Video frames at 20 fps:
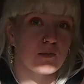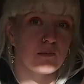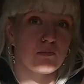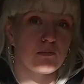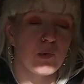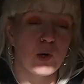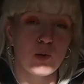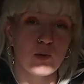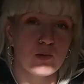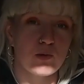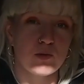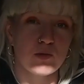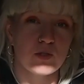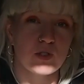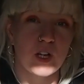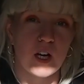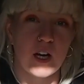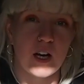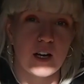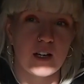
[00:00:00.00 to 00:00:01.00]

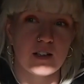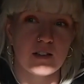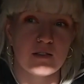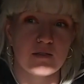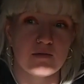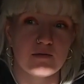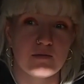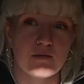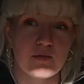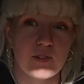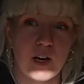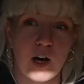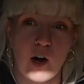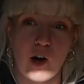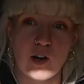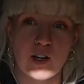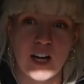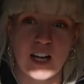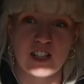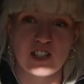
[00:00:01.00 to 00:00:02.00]
moles
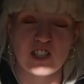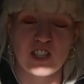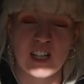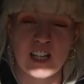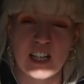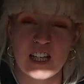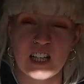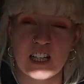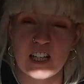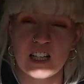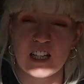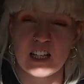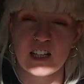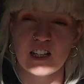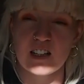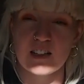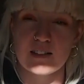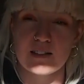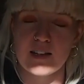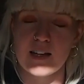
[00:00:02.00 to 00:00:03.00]
can't
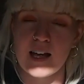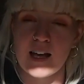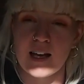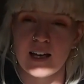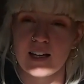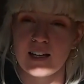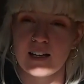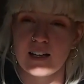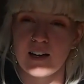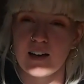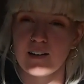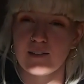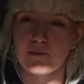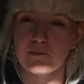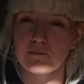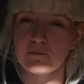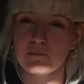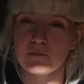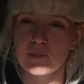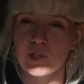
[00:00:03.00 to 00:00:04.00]
actually, they
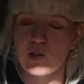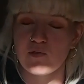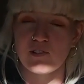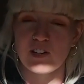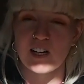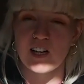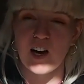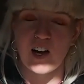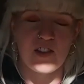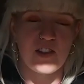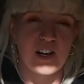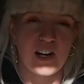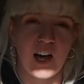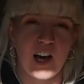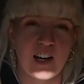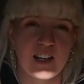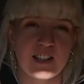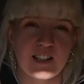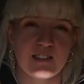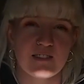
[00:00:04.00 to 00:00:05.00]
don't really like the
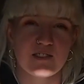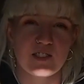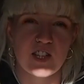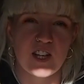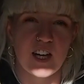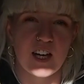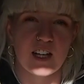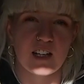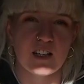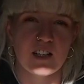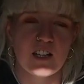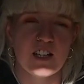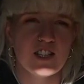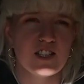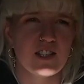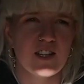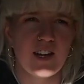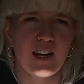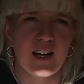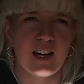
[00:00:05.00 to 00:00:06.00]
light, do they?
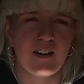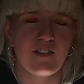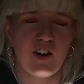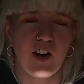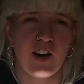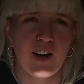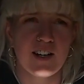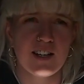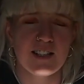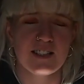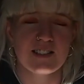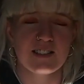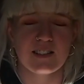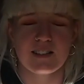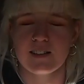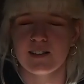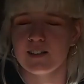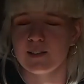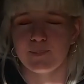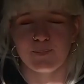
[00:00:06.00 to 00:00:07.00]
Do they have eyes?
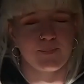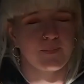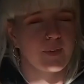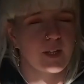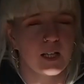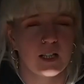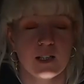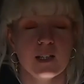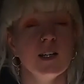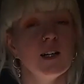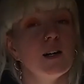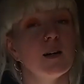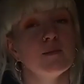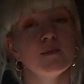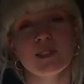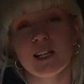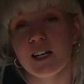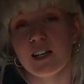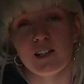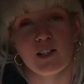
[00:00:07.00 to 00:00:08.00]
Oh, I'm
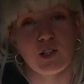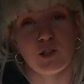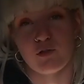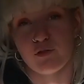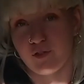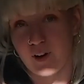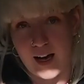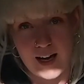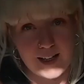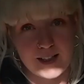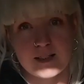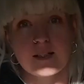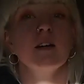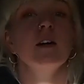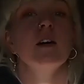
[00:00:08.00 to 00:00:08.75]
telling you facts.